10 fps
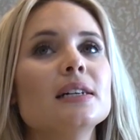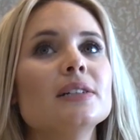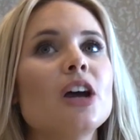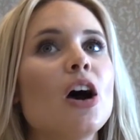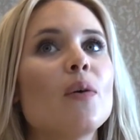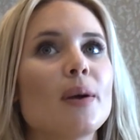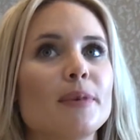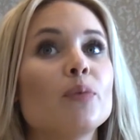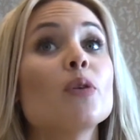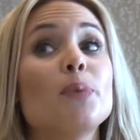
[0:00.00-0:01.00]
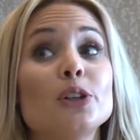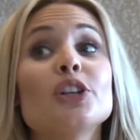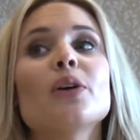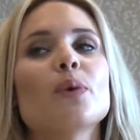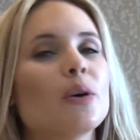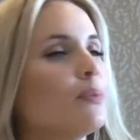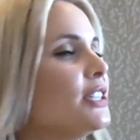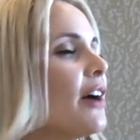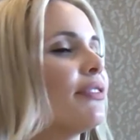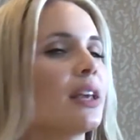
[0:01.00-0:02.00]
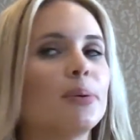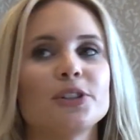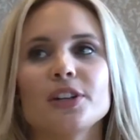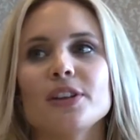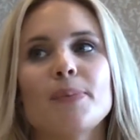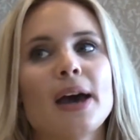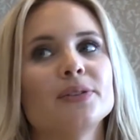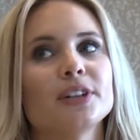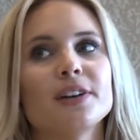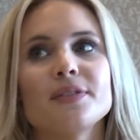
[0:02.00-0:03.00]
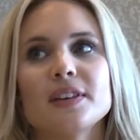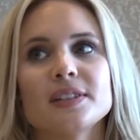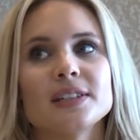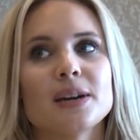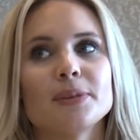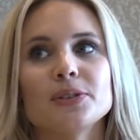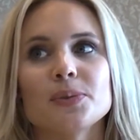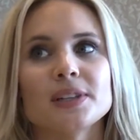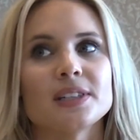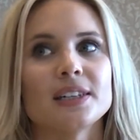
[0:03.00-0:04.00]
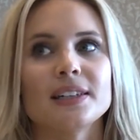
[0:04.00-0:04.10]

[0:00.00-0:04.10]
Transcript: No, I mean, we're definitely pushing the boundary of the CW Twisted.